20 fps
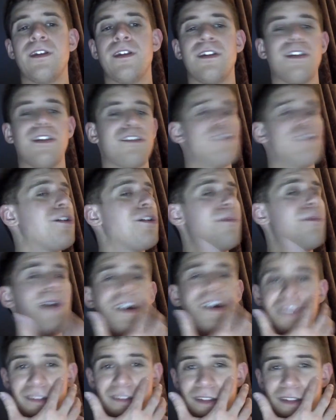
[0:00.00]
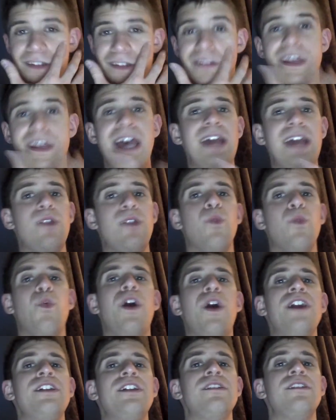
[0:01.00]
So Omos then
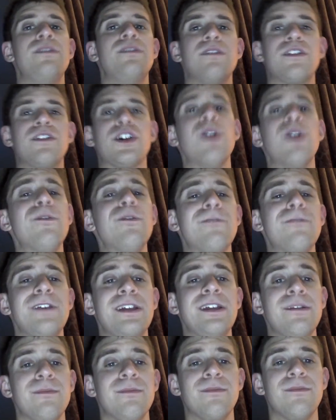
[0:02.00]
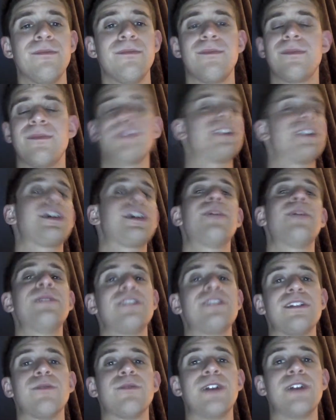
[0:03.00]
wanted Kofi to come
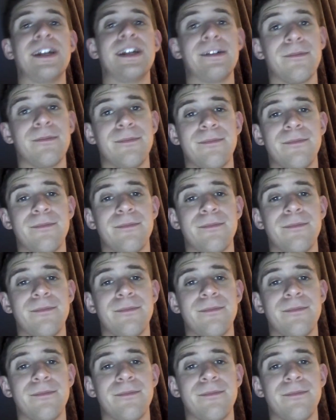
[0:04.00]
into the ring.